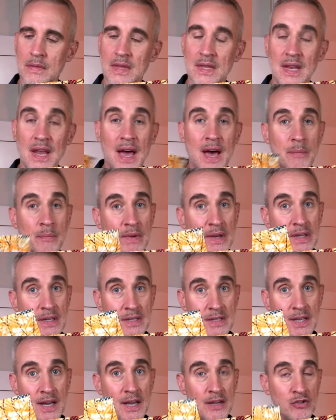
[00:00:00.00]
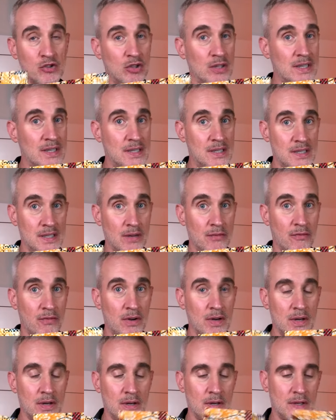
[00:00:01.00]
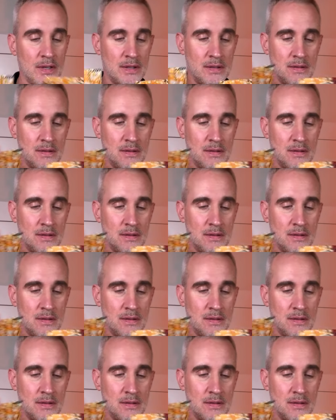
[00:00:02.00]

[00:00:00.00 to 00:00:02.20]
napkin is actually different.